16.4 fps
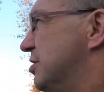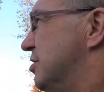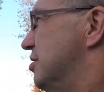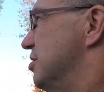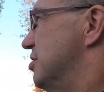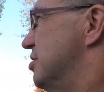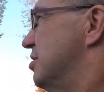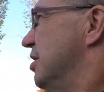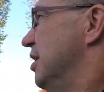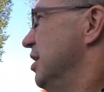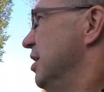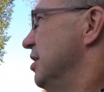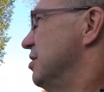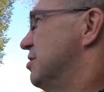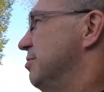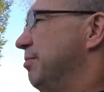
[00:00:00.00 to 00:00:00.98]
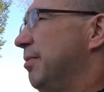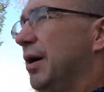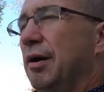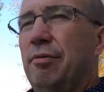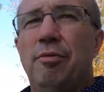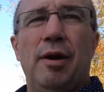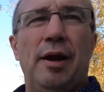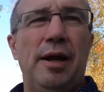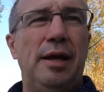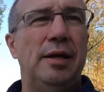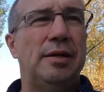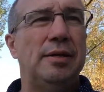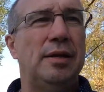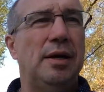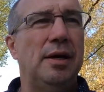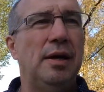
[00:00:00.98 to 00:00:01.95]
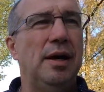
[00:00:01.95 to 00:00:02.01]
just to my right.
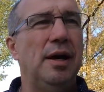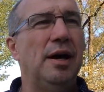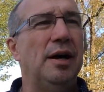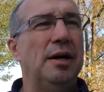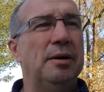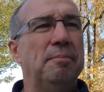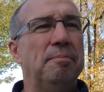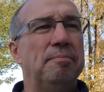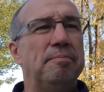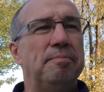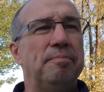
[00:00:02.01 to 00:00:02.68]
Um,